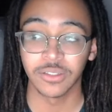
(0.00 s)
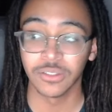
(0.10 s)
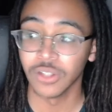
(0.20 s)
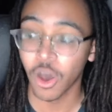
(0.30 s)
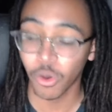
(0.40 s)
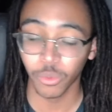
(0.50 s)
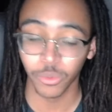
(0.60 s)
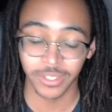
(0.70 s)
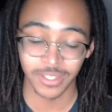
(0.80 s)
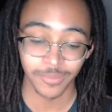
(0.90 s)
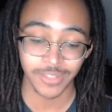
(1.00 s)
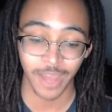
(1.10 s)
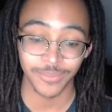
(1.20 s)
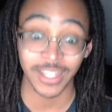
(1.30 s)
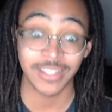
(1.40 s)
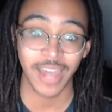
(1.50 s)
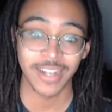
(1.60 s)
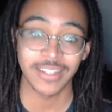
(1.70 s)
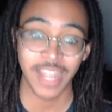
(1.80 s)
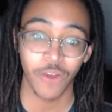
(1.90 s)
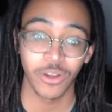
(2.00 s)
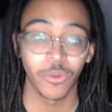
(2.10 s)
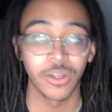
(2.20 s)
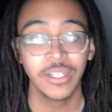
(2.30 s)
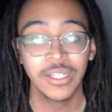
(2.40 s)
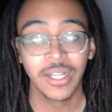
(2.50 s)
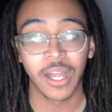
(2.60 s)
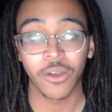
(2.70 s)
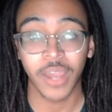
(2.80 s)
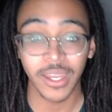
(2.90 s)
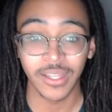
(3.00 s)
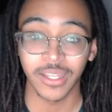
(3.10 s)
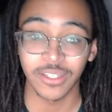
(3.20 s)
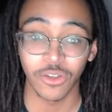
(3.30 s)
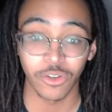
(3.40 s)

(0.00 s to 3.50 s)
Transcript: know sometimes, like, it's kind of scary when, like, okay, like, you're